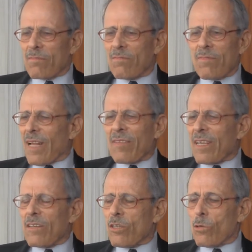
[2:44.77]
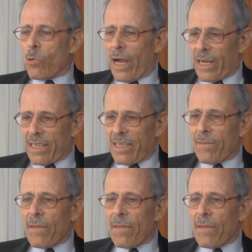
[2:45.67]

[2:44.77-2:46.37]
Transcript: nothing direct.